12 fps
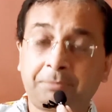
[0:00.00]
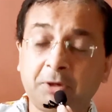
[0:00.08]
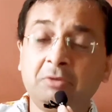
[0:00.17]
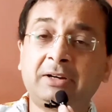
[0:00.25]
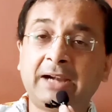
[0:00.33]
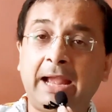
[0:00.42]

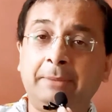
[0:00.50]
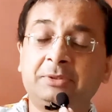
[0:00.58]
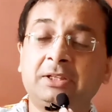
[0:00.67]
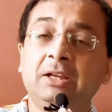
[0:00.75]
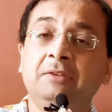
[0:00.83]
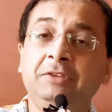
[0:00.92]

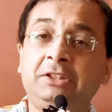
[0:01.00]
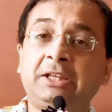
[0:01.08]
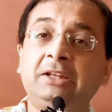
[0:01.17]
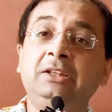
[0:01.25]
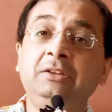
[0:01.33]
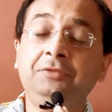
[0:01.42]
programs which
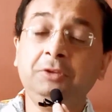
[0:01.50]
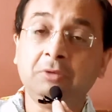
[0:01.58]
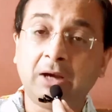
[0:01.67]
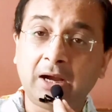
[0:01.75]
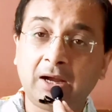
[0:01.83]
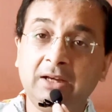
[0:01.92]
can give
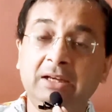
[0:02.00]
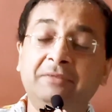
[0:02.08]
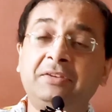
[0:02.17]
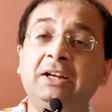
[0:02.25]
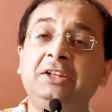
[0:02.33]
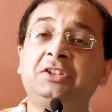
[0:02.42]
you a
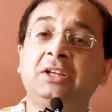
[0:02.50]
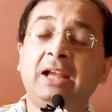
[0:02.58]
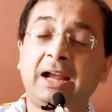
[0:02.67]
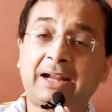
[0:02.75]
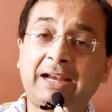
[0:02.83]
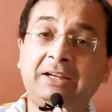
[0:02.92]
leverage,
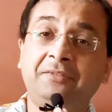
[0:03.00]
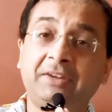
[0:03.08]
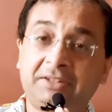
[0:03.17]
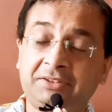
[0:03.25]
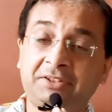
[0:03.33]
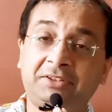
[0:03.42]
a kind of
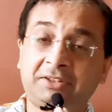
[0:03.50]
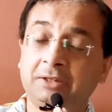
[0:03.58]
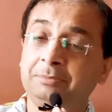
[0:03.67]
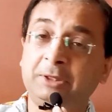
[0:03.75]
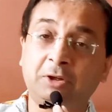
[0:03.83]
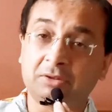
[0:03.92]
an
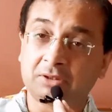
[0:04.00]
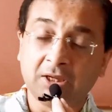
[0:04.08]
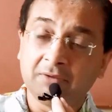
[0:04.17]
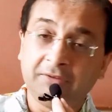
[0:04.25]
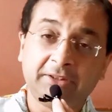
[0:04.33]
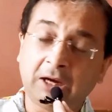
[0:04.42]
assistant, because
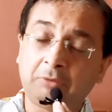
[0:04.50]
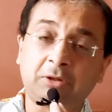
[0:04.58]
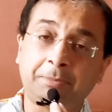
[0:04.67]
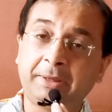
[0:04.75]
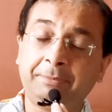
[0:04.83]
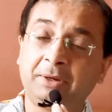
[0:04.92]
without
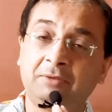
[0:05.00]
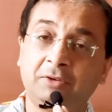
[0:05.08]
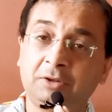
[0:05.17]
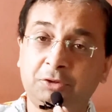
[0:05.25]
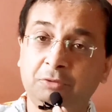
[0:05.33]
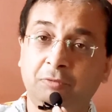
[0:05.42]
a
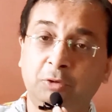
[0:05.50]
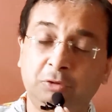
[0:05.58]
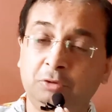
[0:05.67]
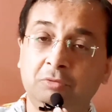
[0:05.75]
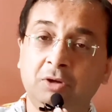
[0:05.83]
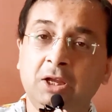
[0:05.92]
paperwork you
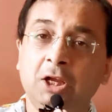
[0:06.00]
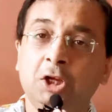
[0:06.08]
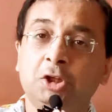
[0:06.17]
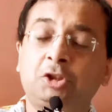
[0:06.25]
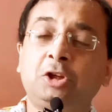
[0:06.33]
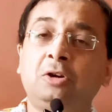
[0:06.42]
won't do.
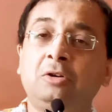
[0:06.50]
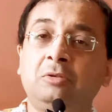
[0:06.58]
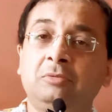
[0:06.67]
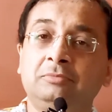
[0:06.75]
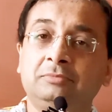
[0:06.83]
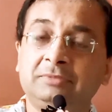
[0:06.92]

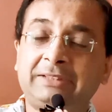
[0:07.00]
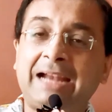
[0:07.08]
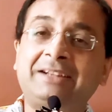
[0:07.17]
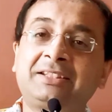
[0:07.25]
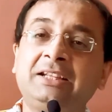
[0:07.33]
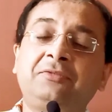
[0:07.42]
So
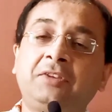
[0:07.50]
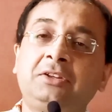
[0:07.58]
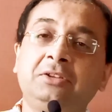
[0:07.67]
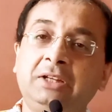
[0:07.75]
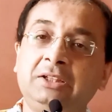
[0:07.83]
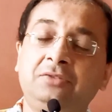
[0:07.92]
that's it for
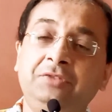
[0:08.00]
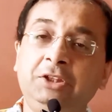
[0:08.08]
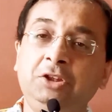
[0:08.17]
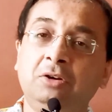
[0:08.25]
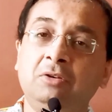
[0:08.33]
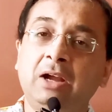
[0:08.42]
today's
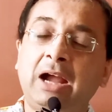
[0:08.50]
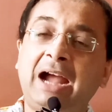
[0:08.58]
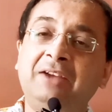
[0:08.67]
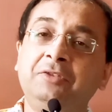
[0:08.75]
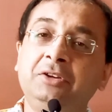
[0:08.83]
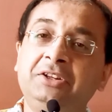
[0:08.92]
video.
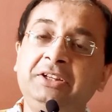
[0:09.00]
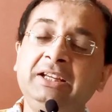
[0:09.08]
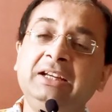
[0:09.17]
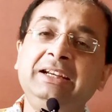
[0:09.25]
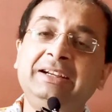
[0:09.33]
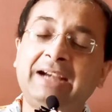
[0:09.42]
I would
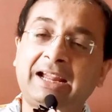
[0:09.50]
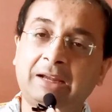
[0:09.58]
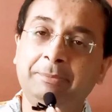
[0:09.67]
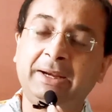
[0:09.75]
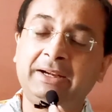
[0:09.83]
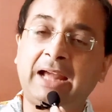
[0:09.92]
really
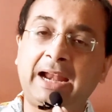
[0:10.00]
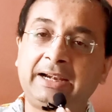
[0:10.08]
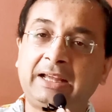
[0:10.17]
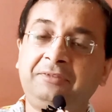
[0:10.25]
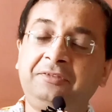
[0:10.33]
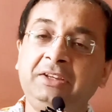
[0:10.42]
recommend,
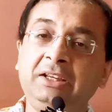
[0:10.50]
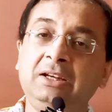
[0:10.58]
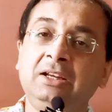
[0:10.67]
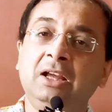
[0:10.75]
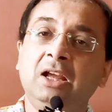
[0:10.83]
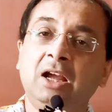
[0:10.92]
and I
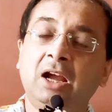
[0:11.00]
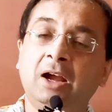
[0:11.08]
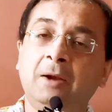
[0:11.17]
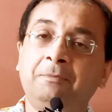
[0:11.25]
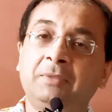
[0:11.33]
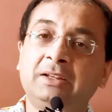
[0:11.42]
feel
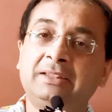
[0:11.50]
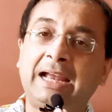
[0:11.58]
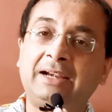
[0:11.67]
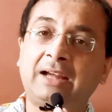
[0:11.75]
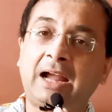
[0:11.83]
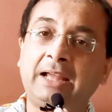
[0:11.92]

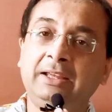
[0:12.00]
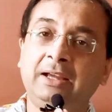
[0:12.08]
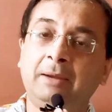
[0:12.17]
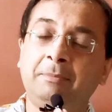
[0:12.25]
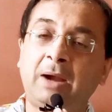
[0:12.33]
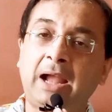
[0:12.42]
that
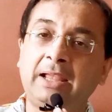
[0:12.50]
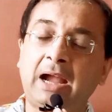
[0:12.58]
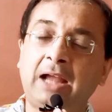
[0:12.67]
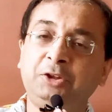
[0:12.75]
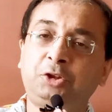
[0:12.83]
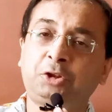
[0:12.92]

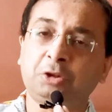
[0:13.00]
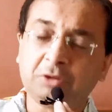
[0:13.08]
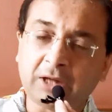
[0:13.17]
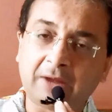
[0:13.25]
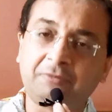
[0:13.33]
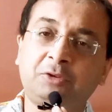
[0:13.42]
I
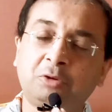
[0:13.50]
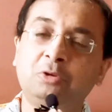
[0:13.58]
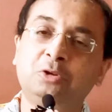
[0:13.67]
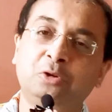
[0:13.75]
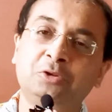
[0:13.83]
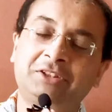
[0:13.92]
should have
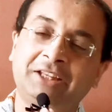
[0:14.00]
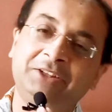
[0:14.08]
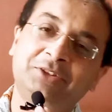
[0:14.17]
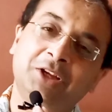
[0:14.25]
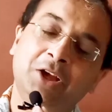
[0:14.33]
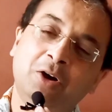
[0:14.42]
told those
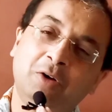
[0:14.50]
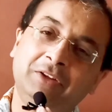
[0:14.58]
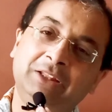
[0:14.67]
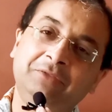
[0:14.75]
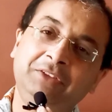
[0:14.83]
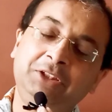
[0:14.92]
things
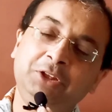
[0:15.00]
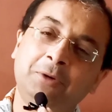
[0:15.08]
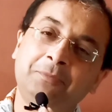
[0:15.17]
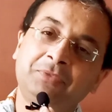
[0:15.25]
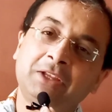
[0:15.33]
over the video.